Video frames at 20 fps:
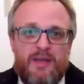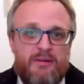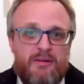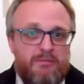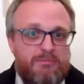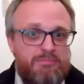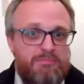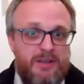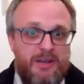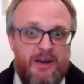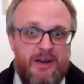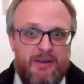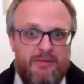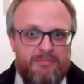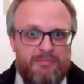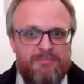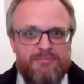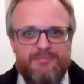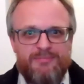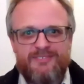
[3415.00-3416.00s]
And you know,
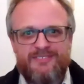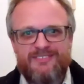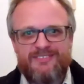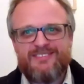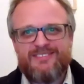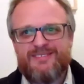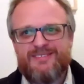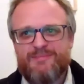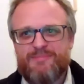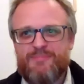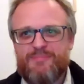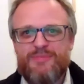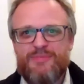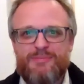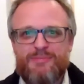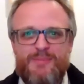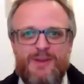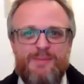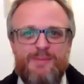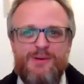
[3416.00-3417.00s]

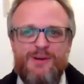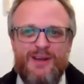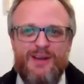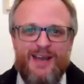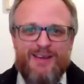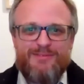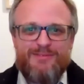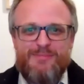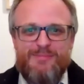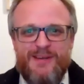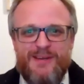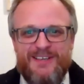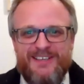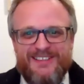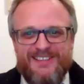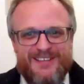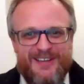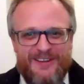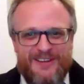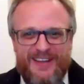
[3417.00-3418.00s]
people can have
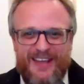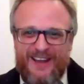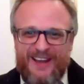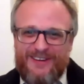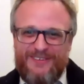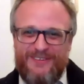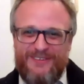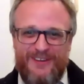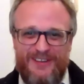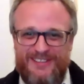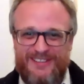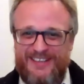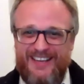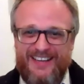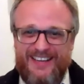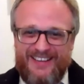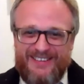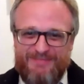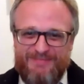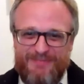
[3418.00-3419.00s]
opinions on that or not,
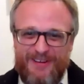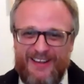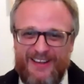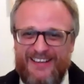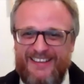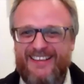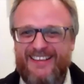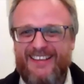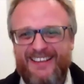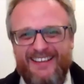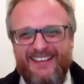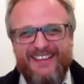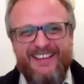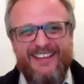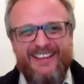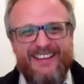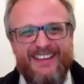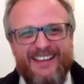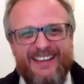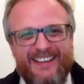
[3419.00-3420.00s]
I don't
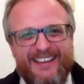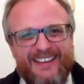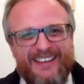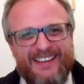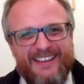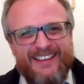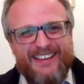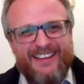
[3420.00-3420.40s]
mind.